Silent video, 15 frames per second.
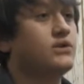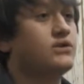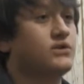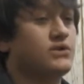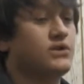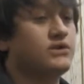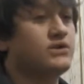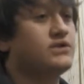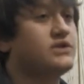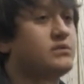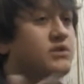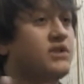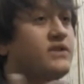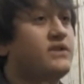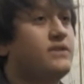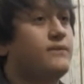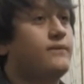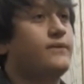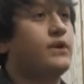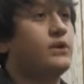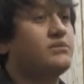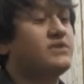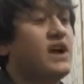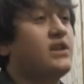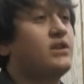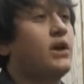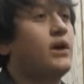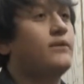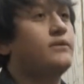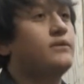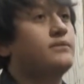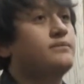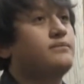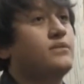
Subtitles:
are some of the films I love.